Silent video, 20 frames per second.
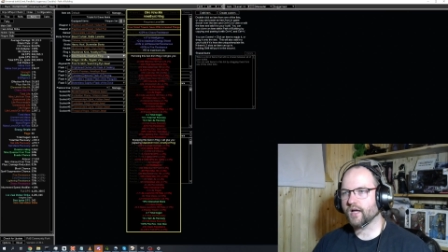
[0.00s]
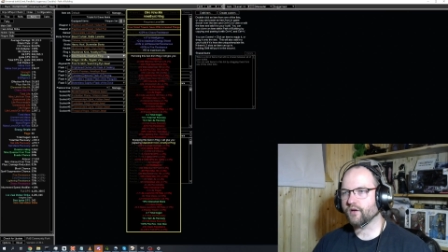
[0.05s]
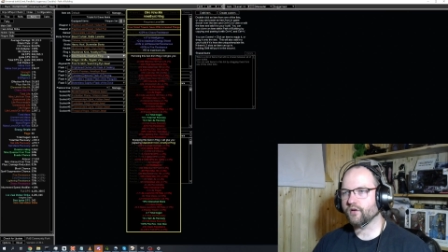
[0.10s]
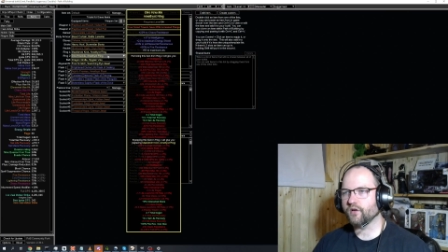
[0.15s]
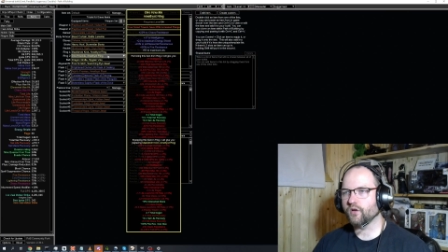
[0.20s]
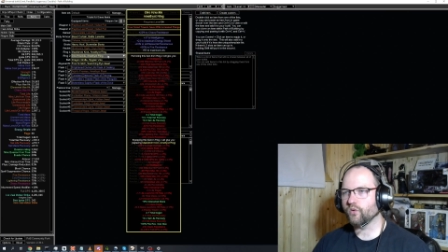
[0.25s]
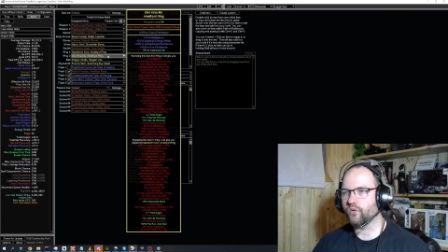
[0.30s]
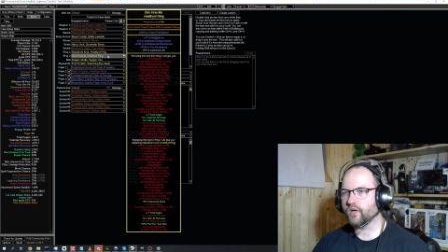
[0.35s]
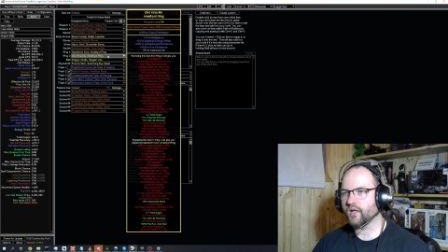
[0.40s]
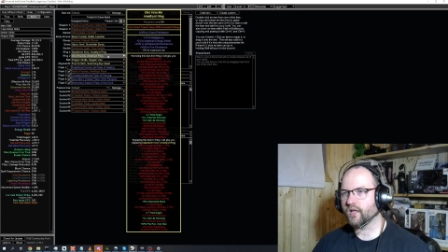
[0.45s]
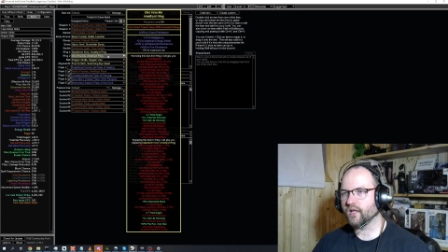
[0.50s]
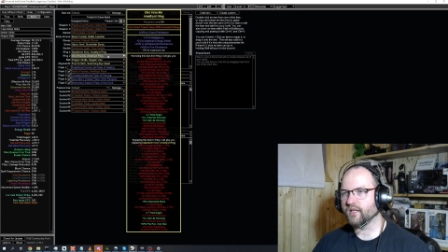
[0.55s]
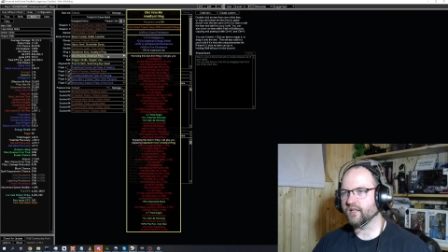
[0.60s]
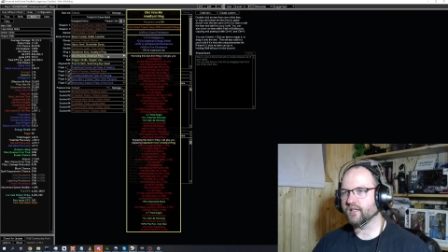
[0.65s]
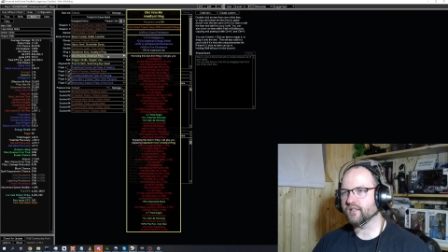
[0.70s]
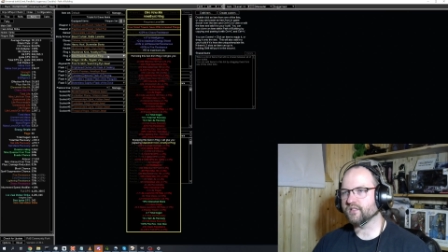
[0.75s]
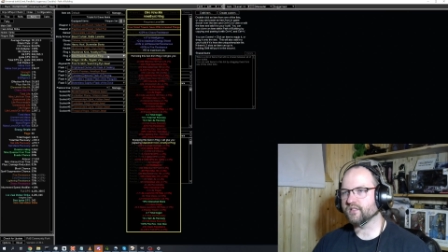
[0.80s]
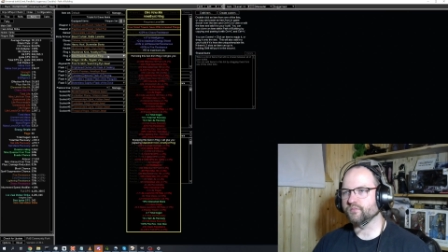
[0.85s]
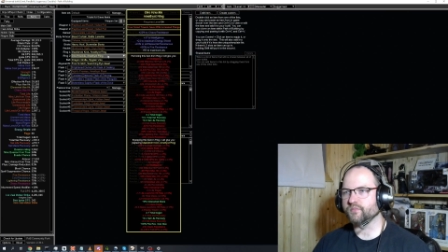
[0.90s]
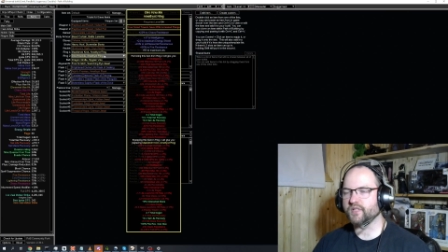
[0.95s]
I don't know,
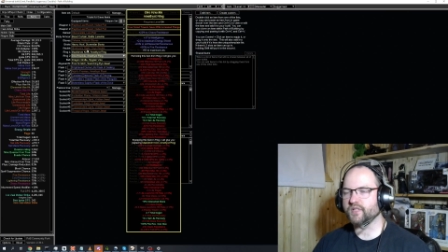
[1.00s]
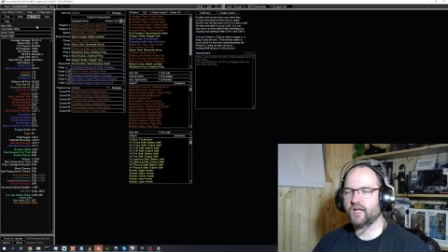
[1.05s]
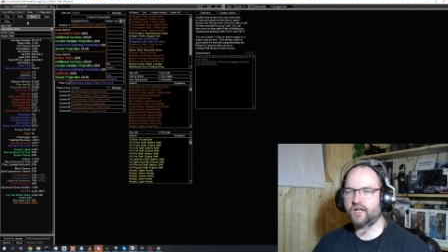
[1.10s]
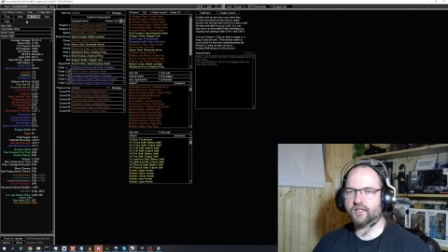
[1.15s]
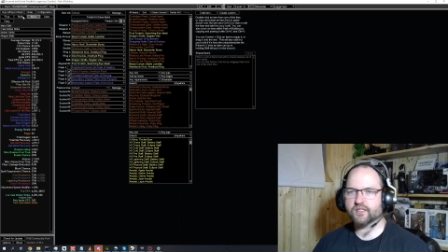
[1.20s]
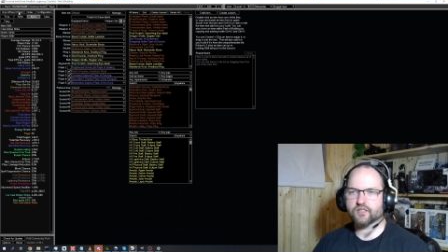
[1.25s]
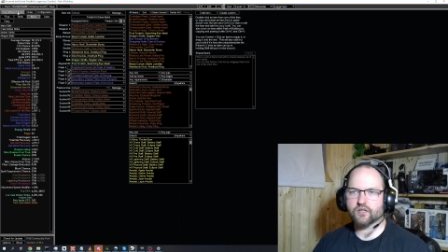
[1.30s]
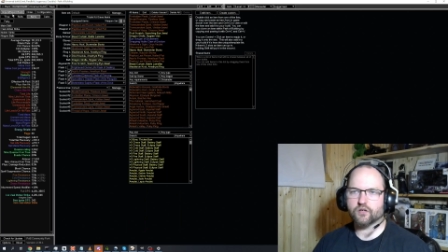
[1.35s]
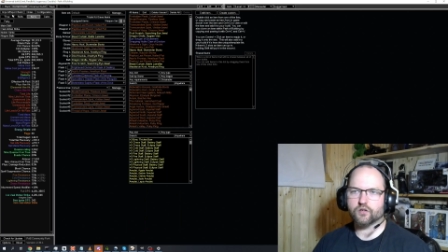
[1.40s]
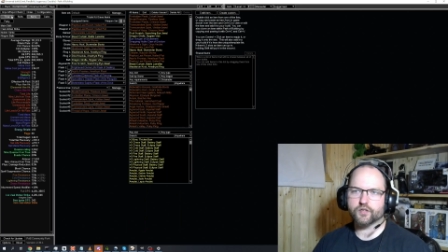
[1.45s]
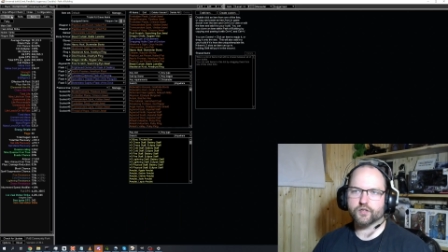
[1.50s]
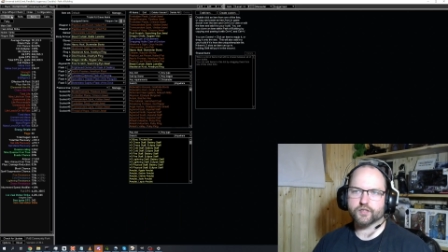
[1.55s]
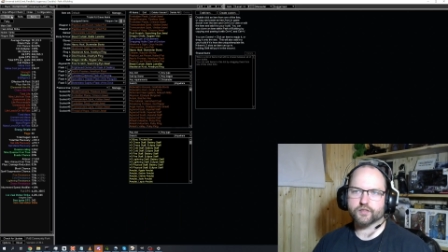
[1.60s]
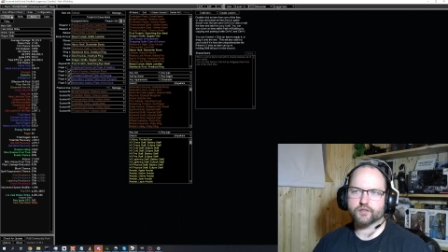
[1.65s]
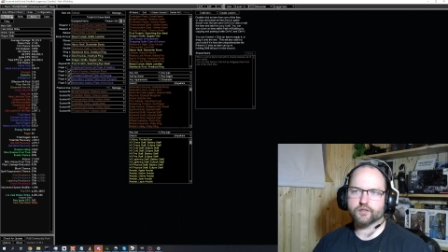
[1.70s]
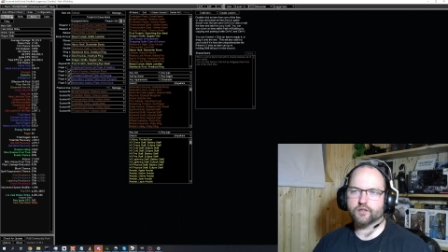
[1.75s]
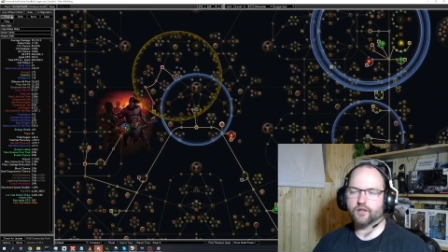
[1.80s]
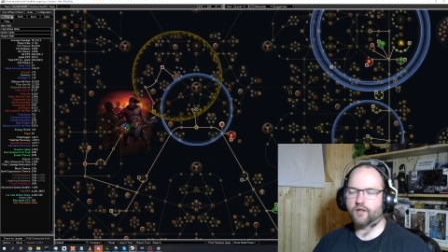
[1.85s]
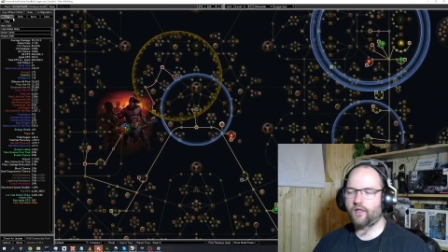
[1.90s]
and get some dex on it